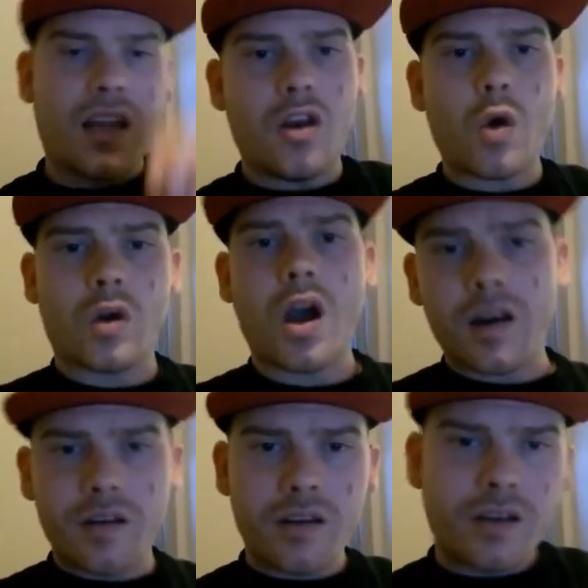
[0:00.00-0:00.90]
know
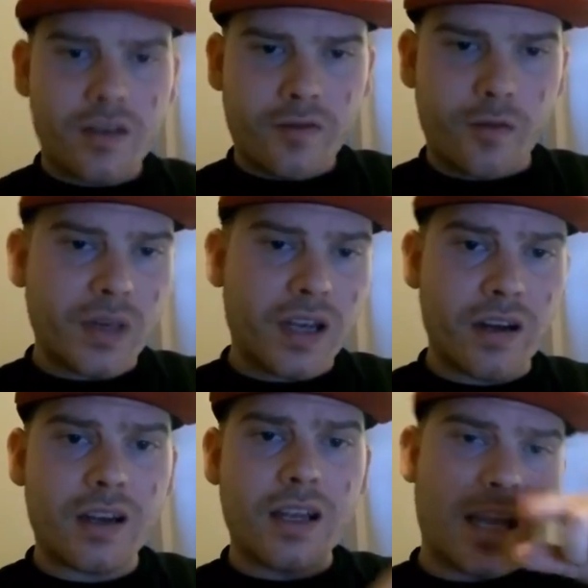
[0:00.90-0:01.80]
God from
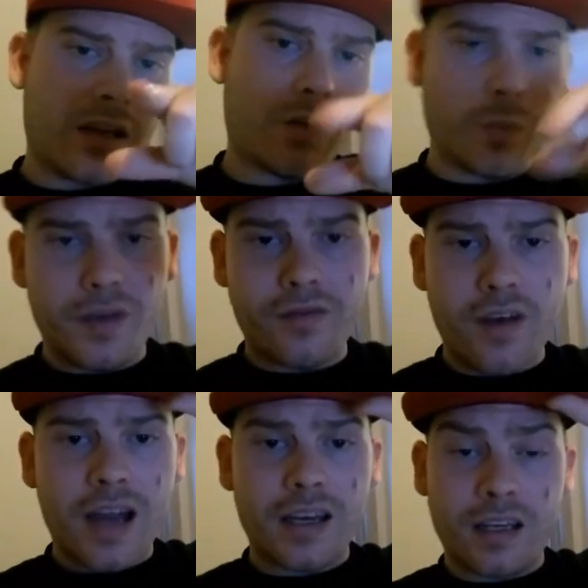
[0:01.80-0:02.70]
here, and you'll be
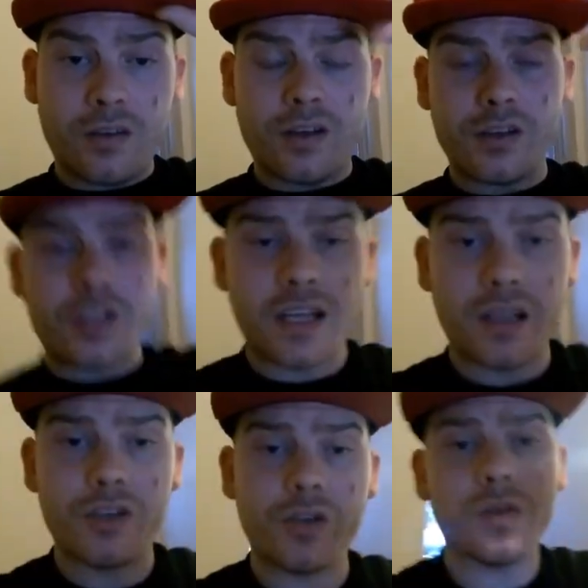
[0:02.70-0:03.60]
fine and you'll understand
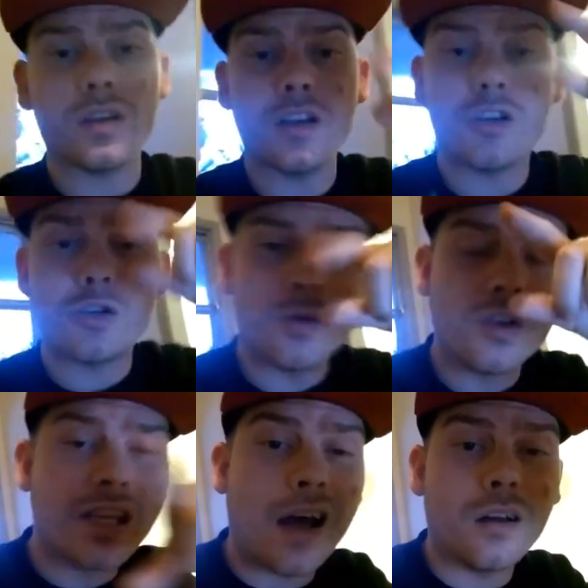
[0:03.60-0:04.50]
the truth. And the
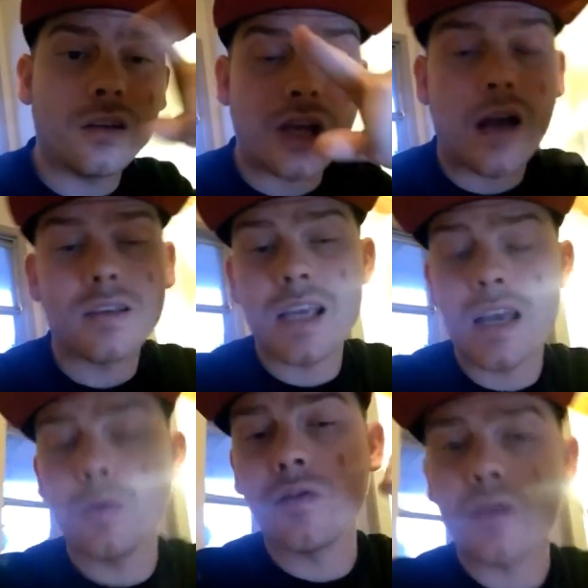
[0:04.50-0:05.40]
truth shall
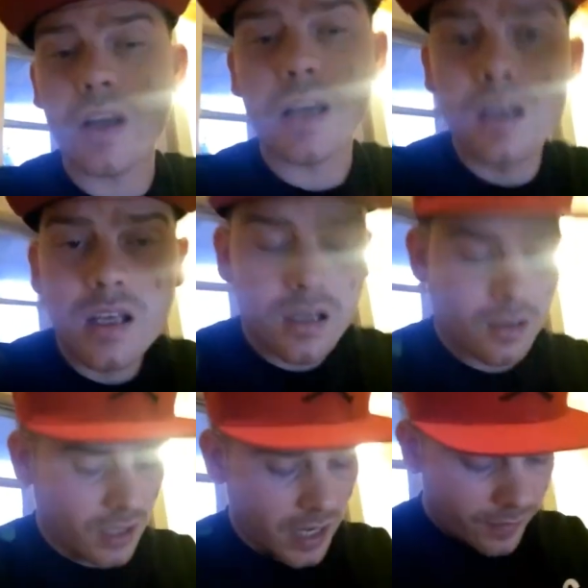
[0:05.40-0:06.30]
set you free.
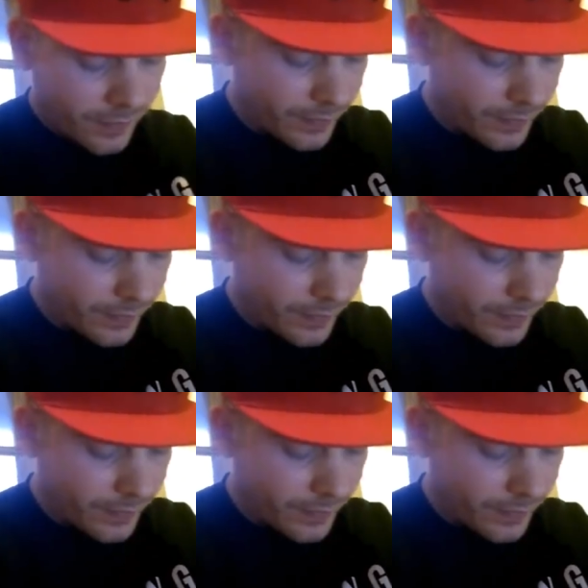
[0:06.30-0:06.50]
Okay?